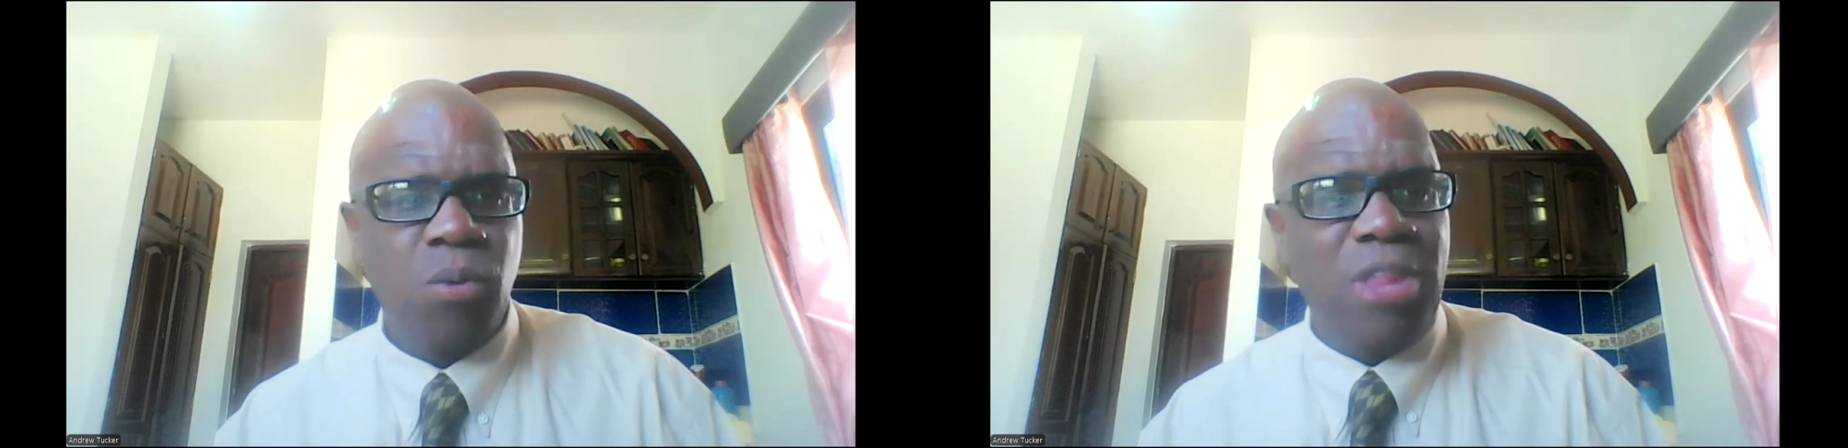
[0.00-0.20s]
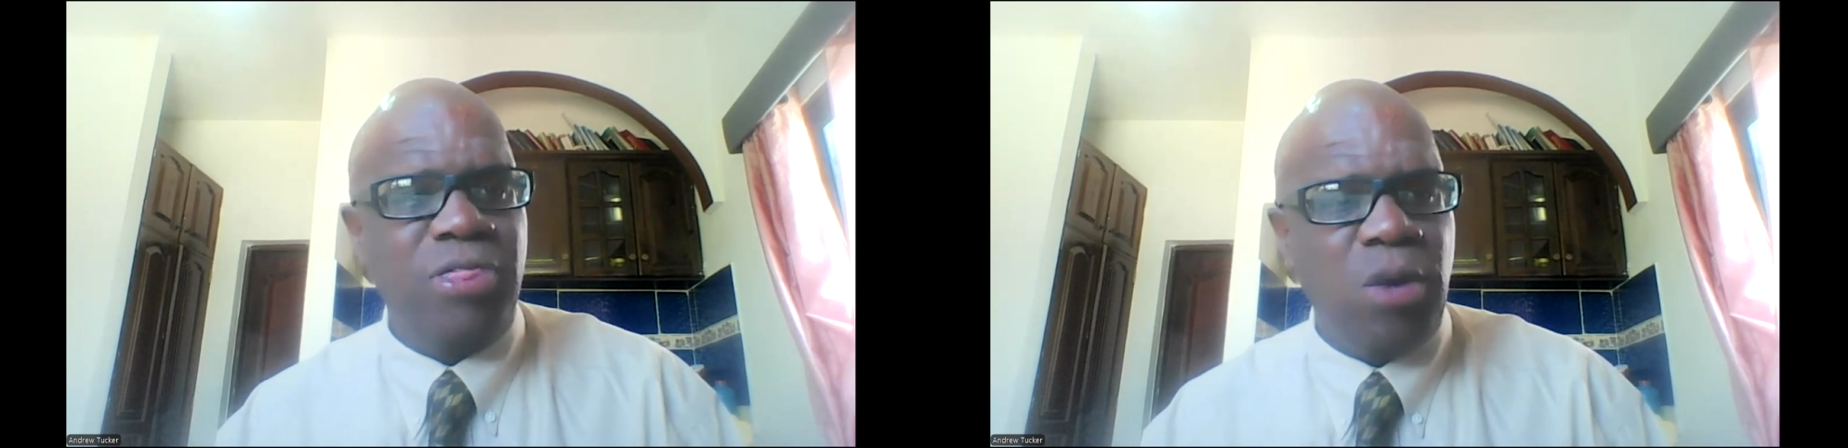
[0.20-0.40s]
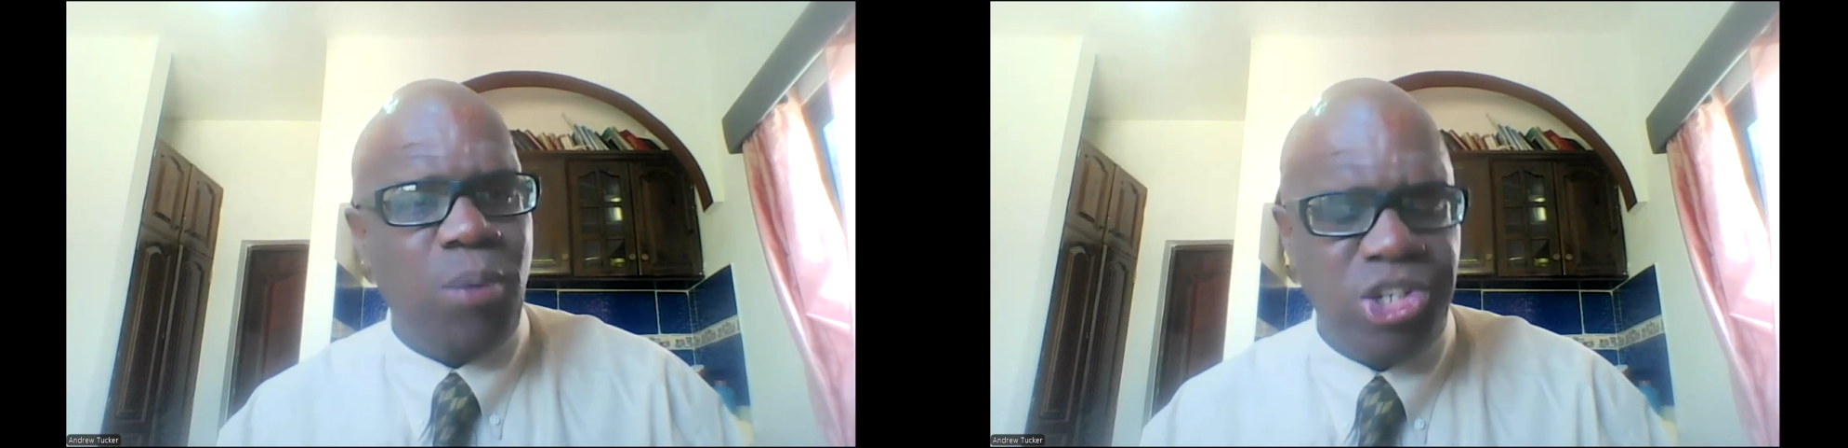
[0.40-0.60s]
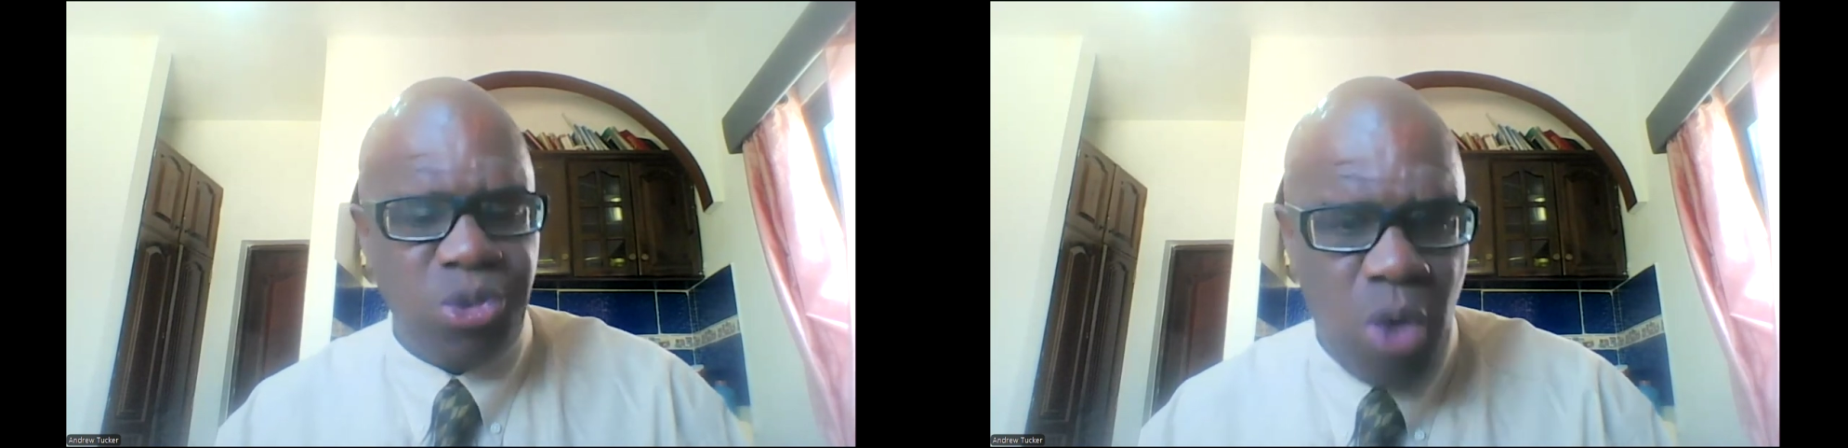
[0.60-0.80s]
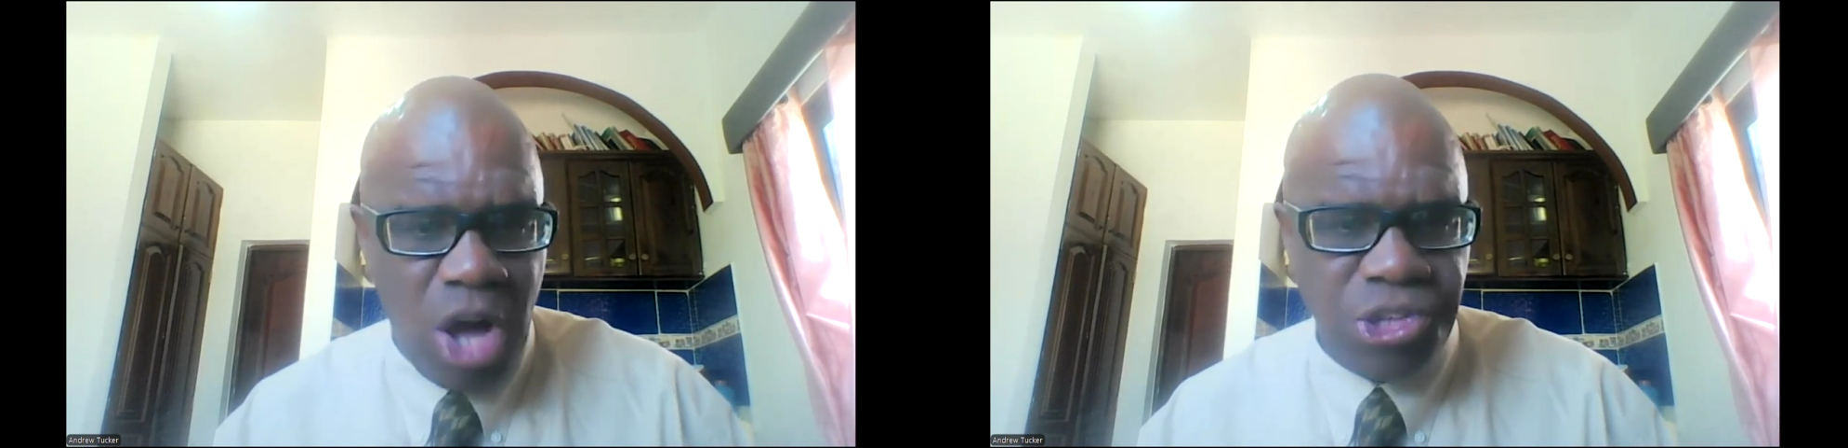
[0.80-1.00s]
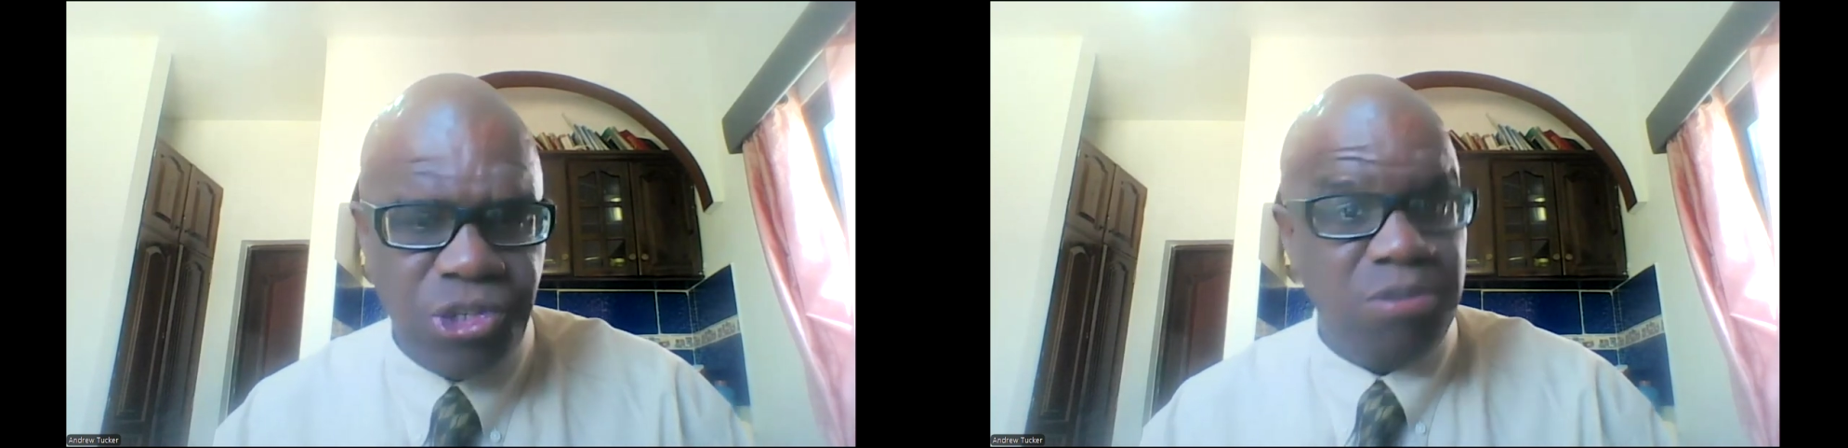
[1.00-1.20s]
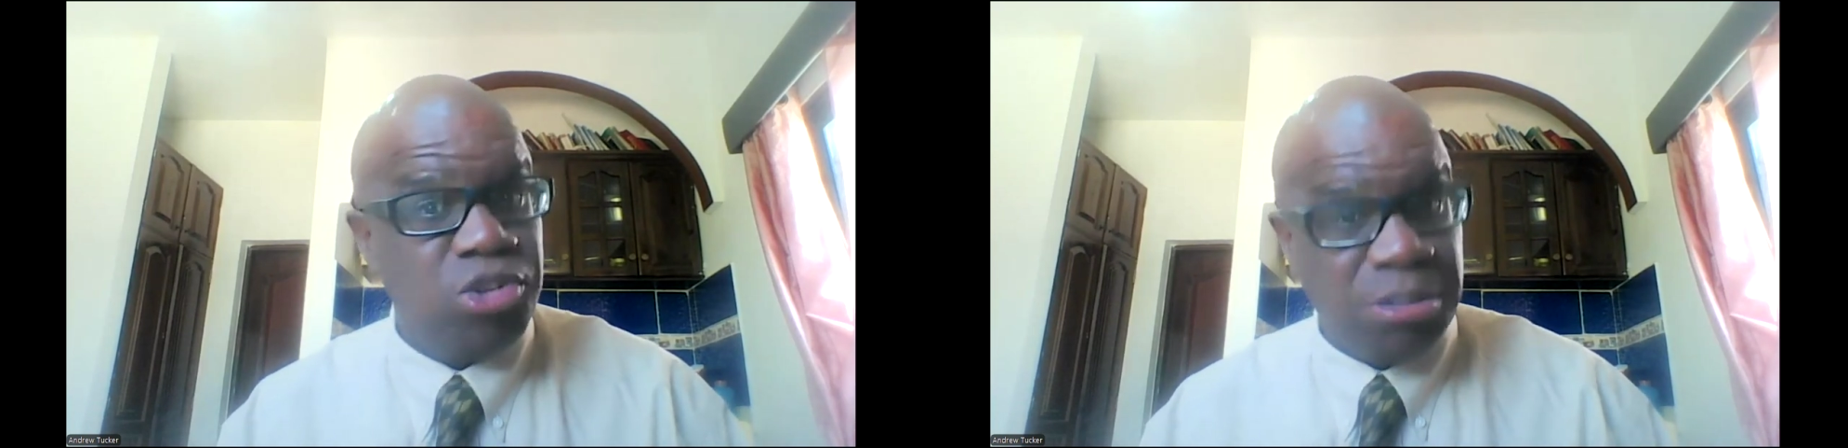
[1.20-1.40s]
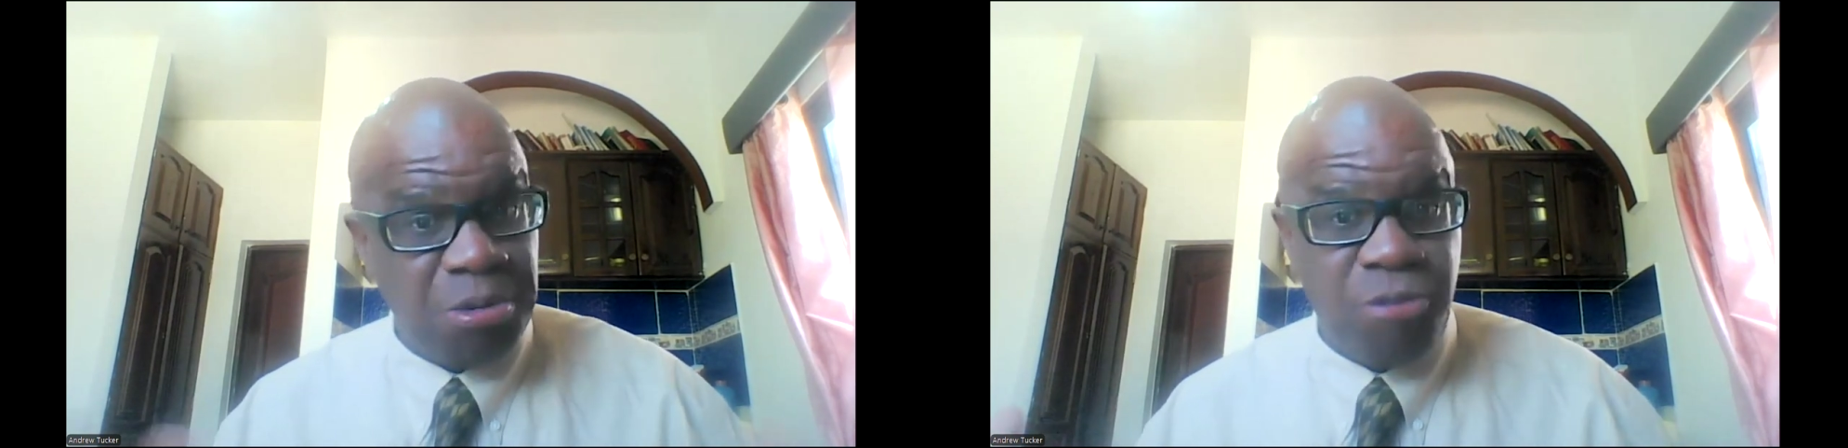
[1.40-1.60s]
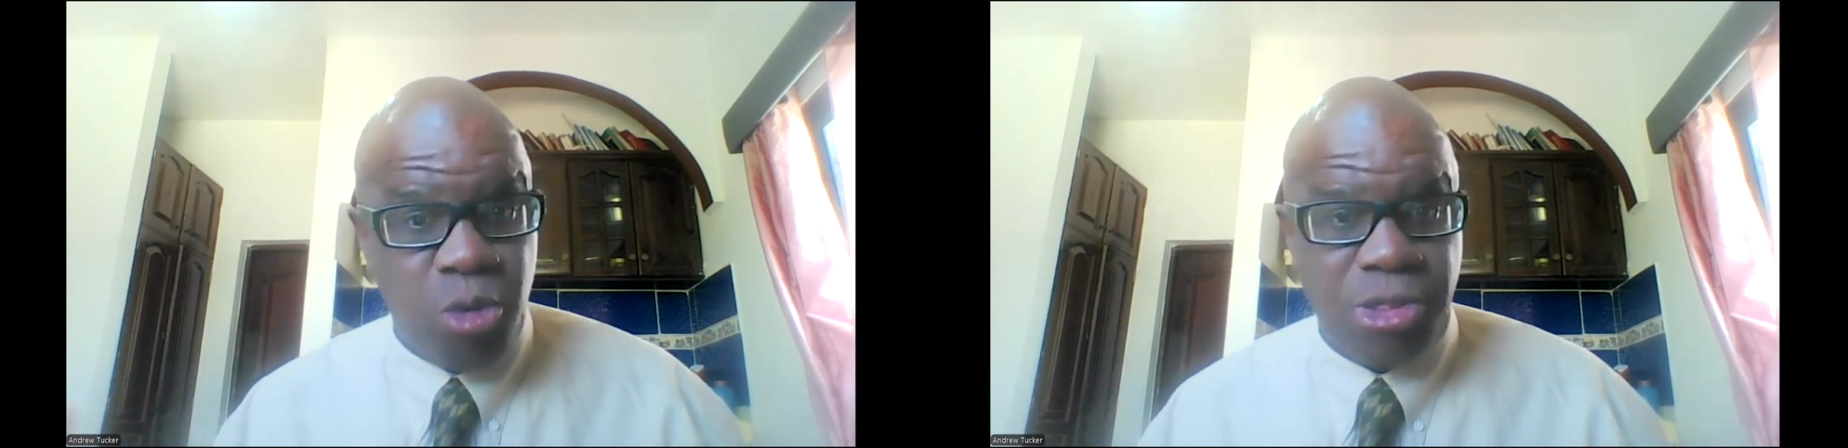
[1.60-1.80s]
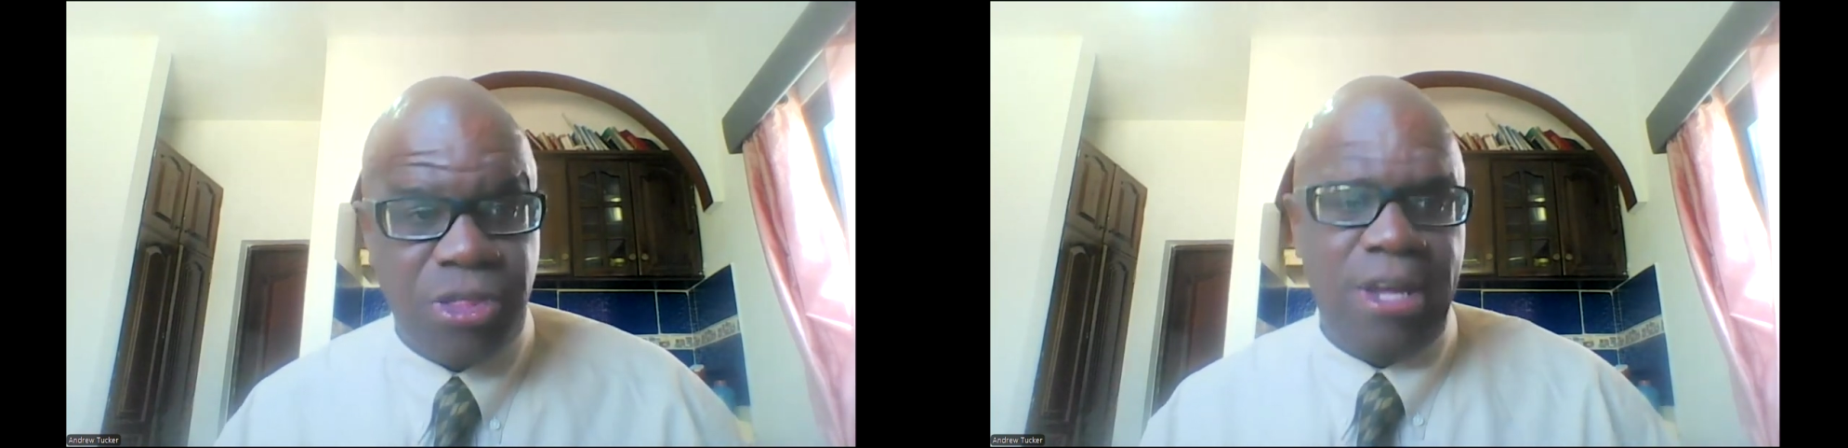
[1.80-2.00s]
when they went to Washington just
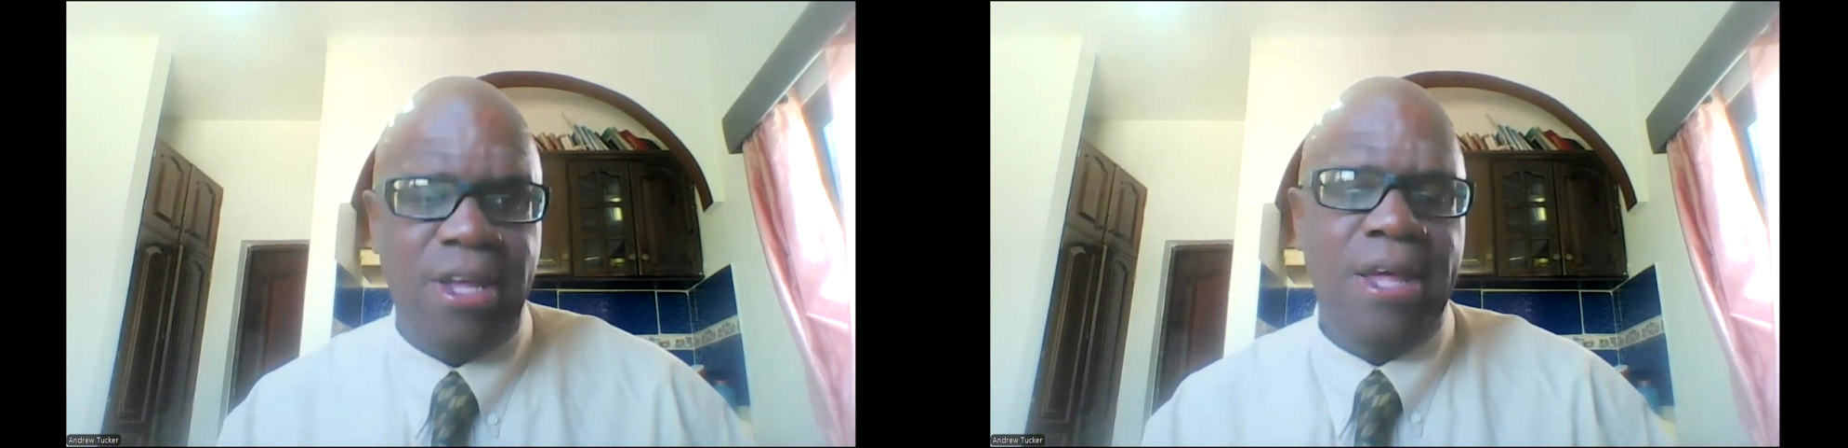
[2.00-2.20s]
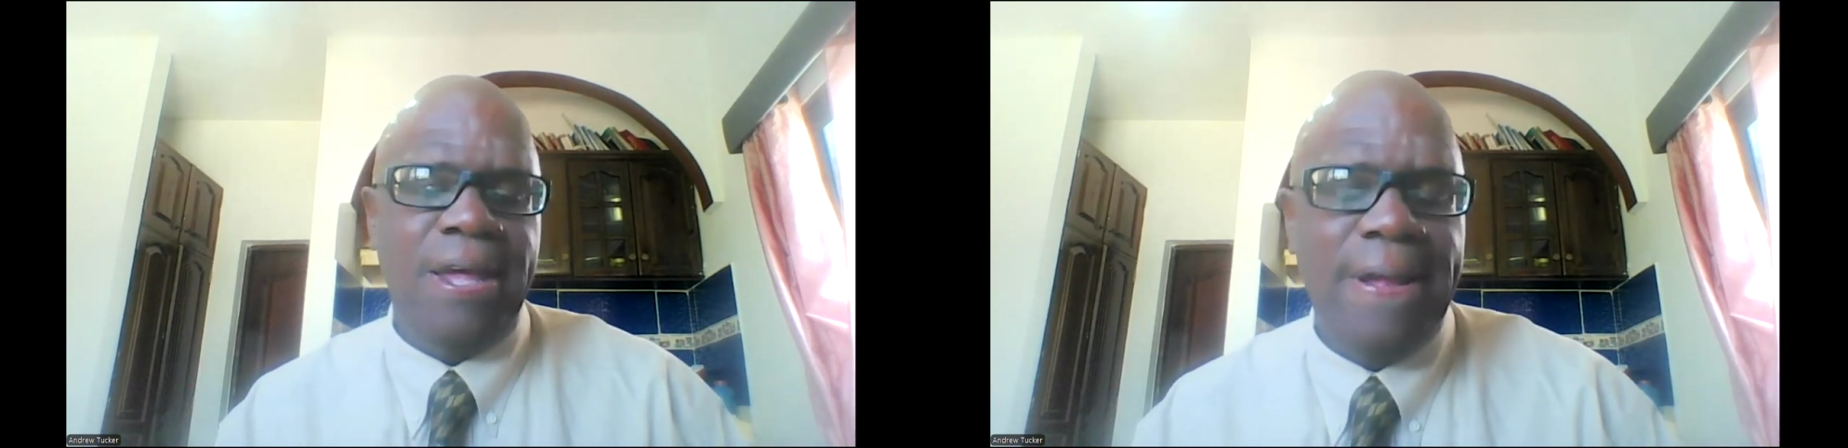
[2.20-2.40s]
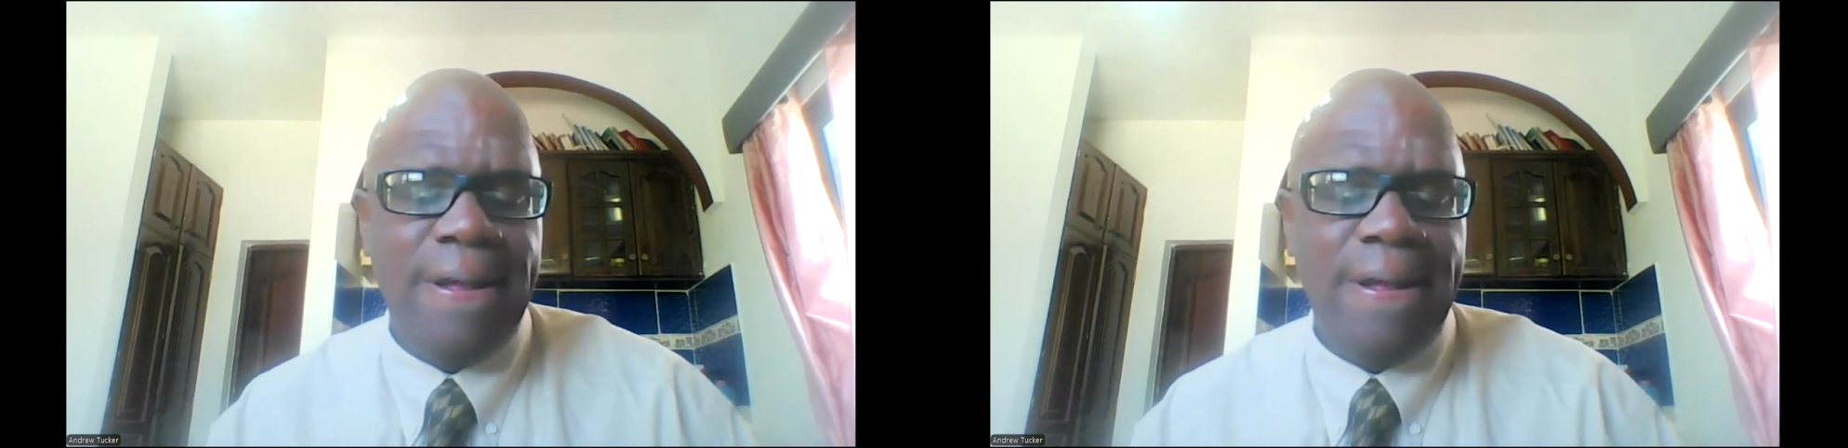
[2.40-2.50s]
before the